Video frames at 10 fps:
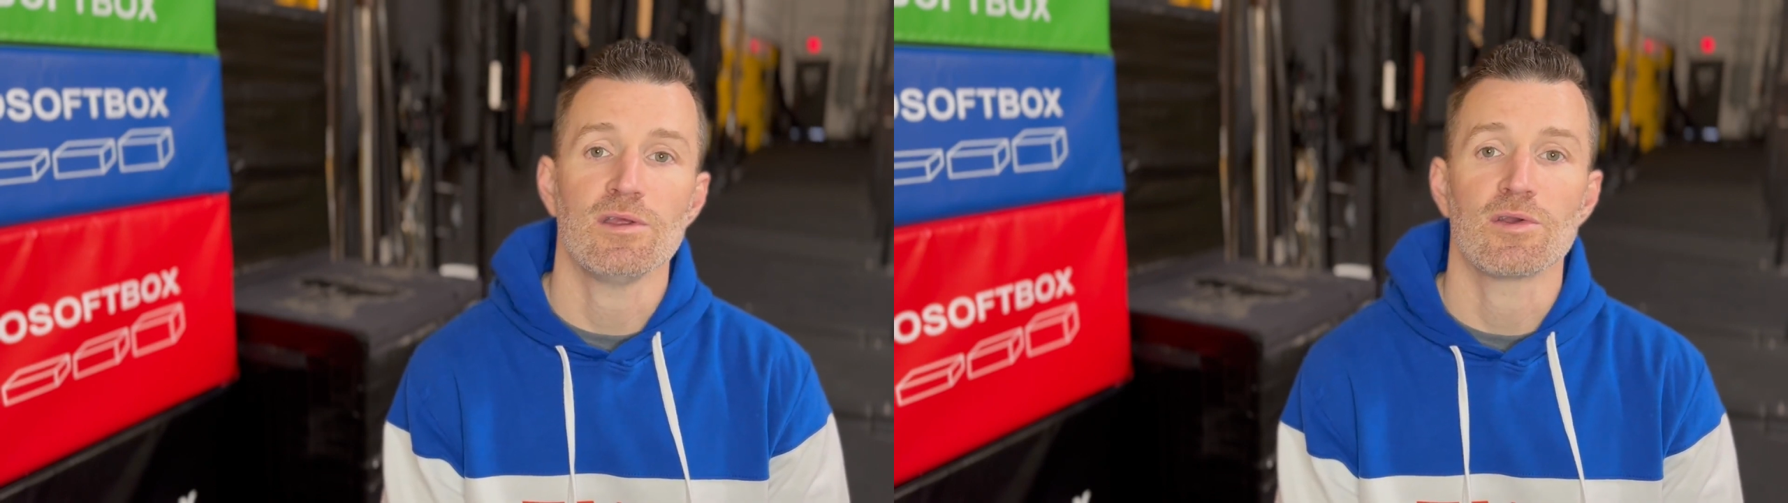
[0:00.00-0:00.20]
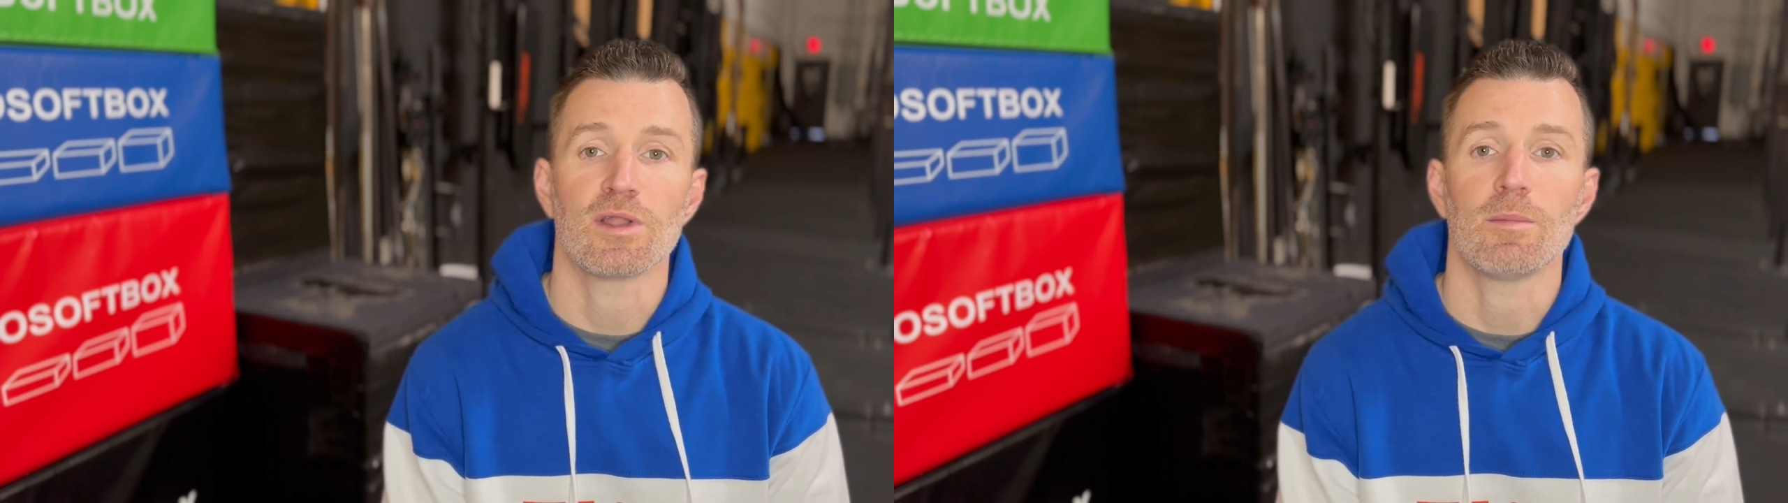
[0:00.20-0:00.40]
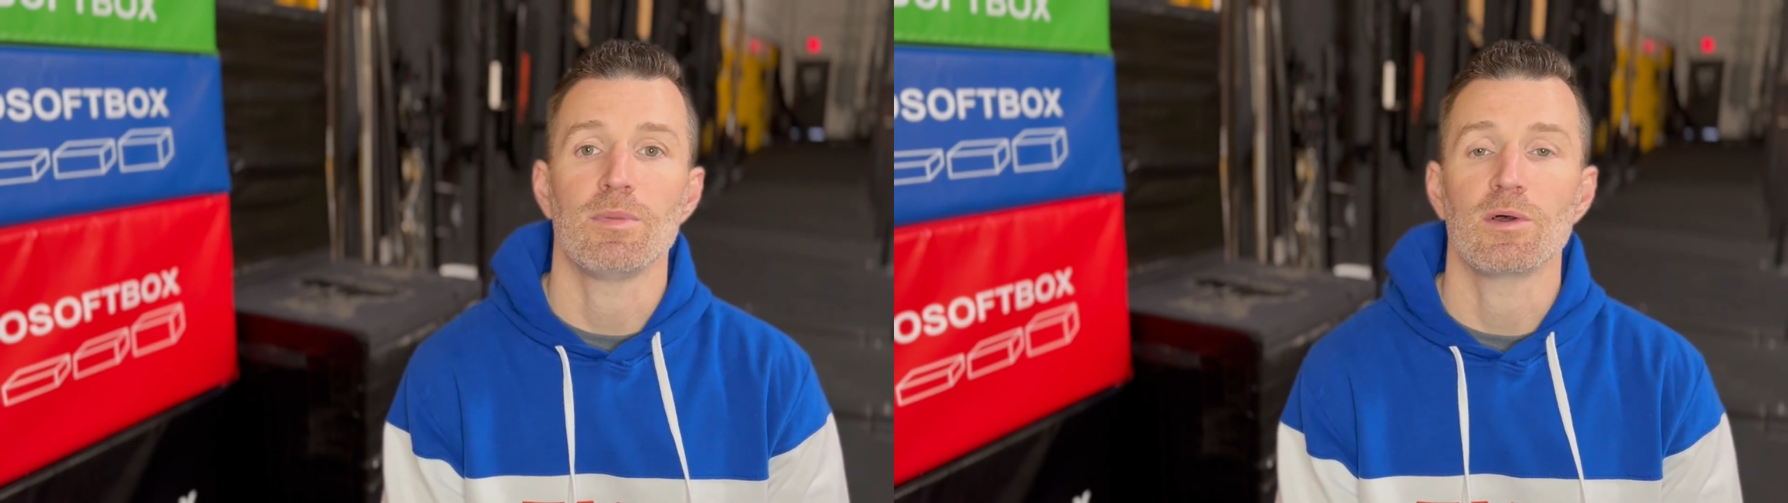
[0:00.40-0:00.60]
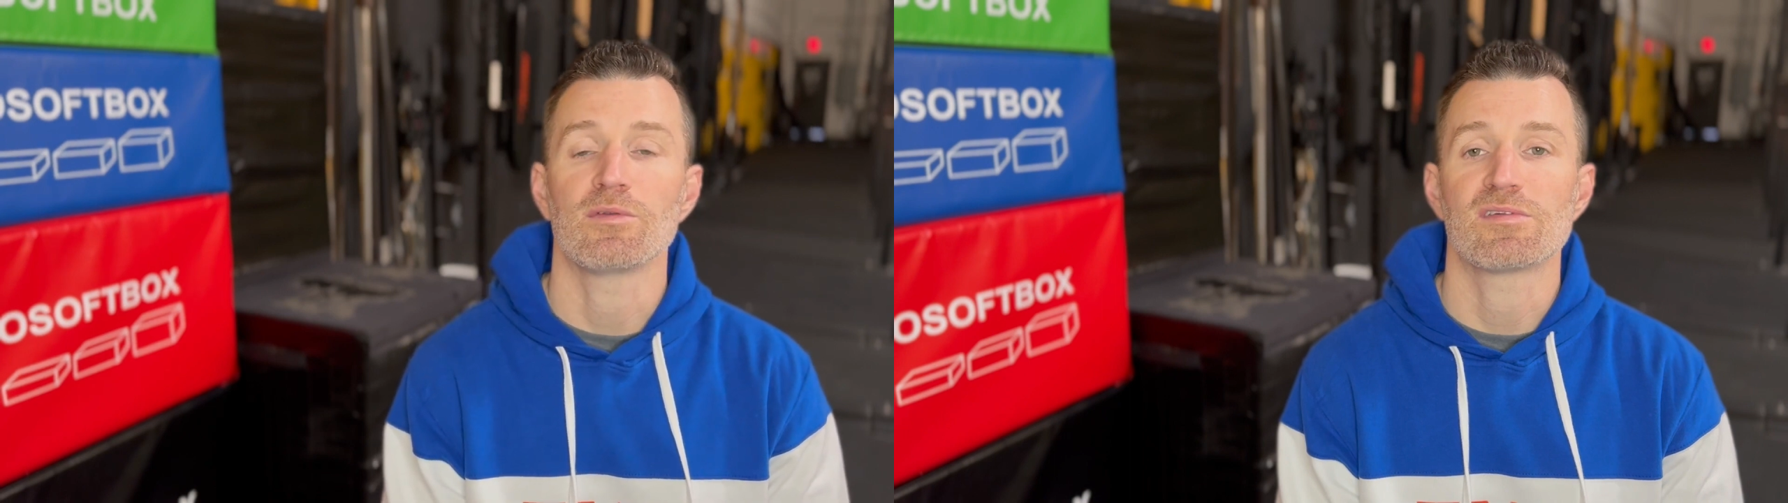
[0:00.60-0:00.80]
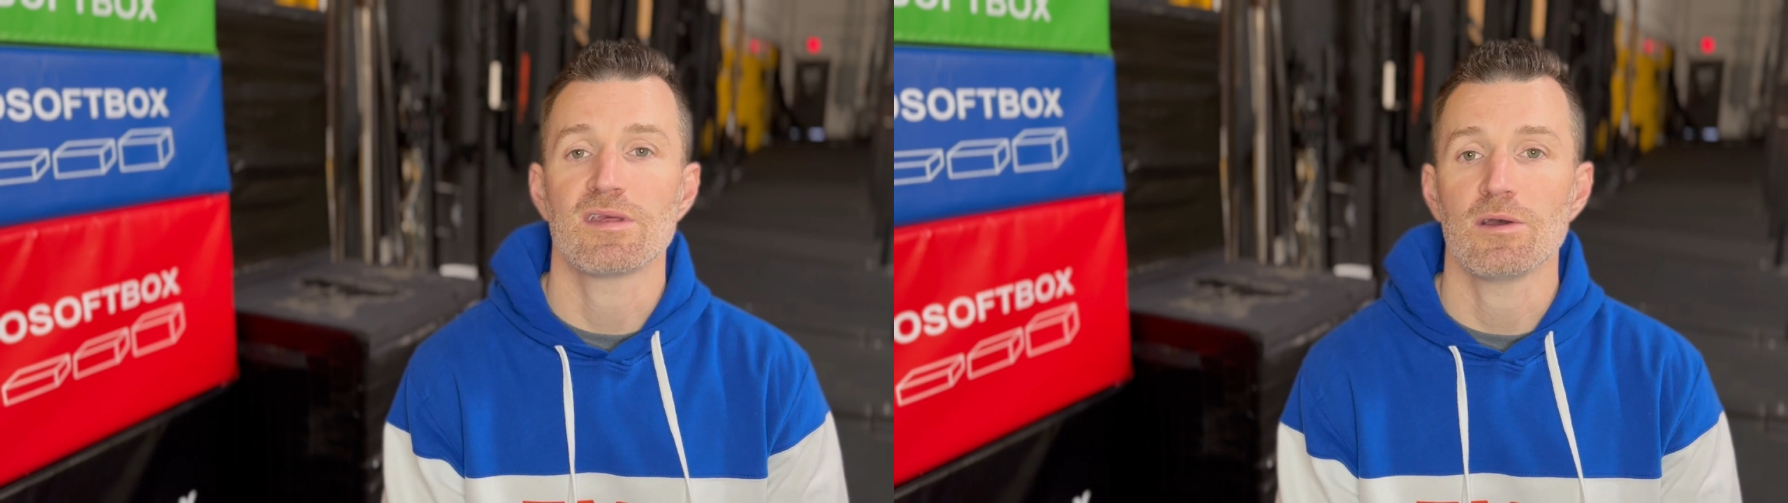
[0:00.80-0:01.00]
you're going to
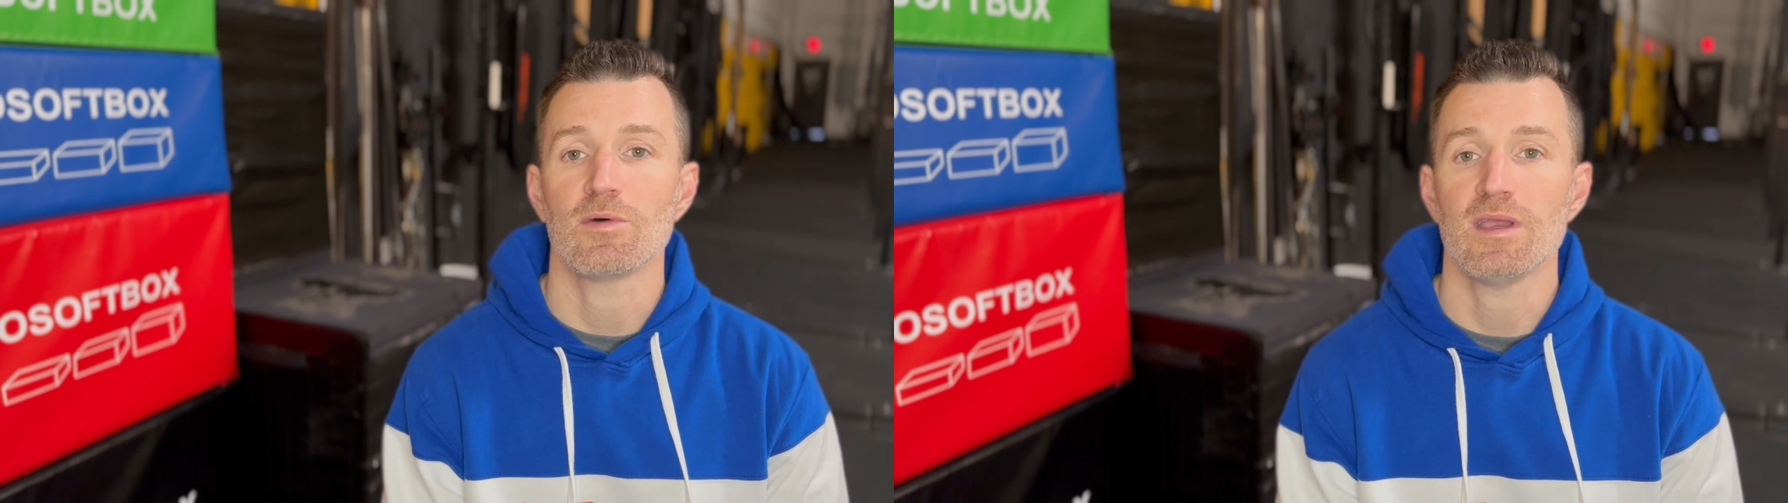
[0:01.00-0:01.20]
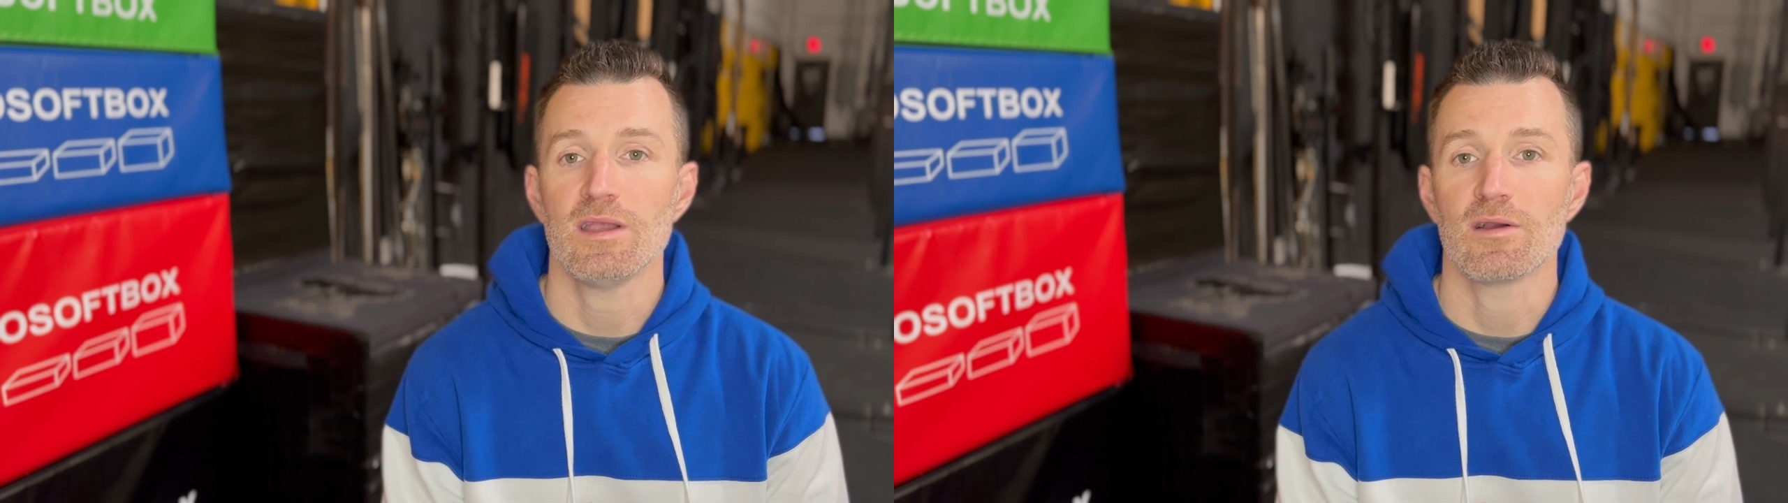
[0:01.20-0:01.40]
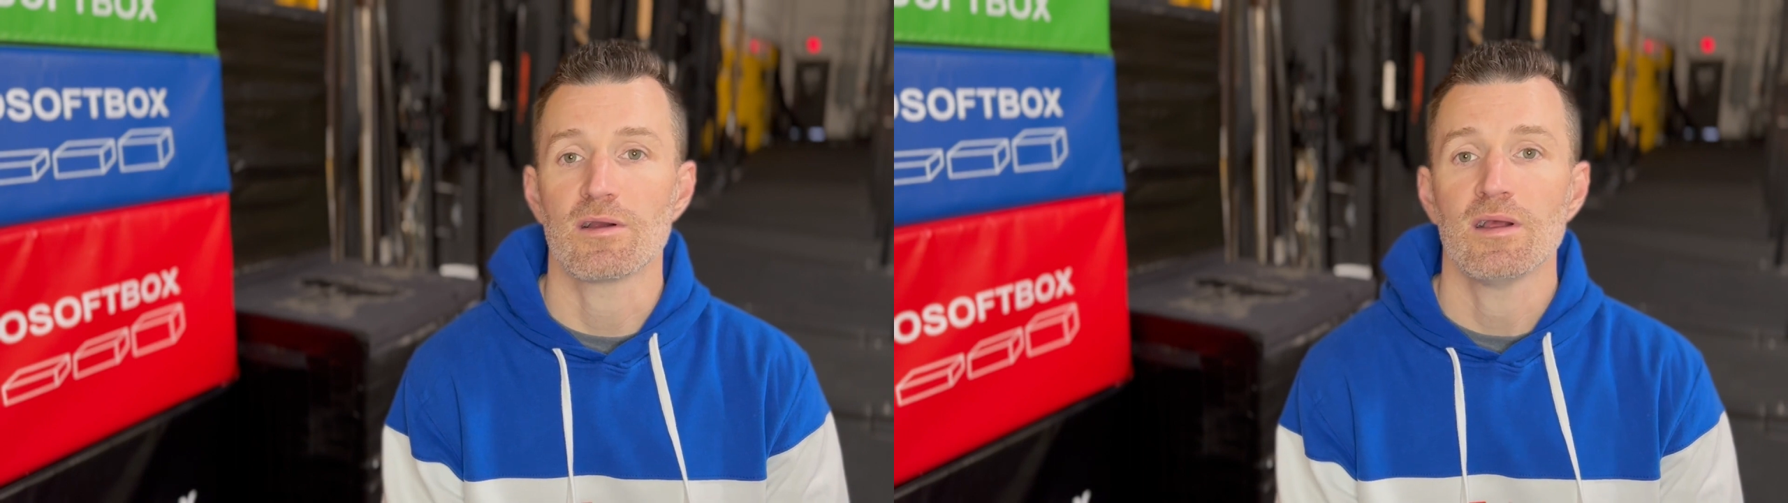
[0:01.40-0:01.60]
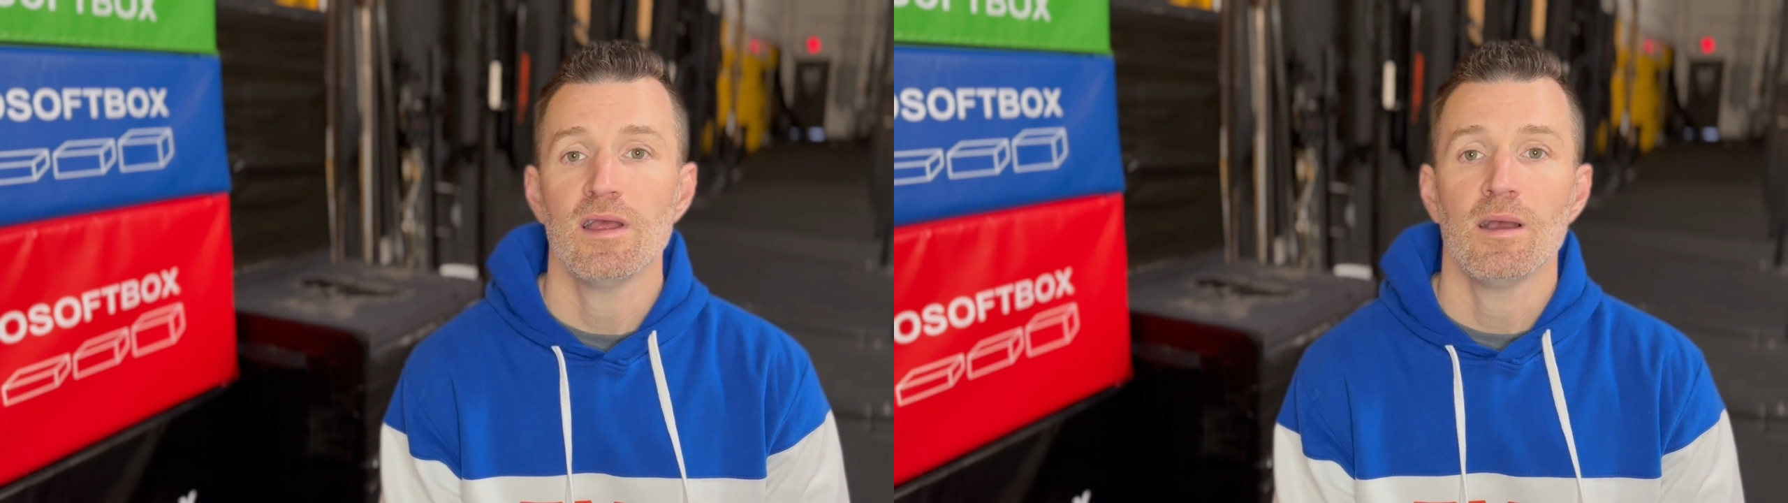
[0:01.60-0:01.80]
build skill here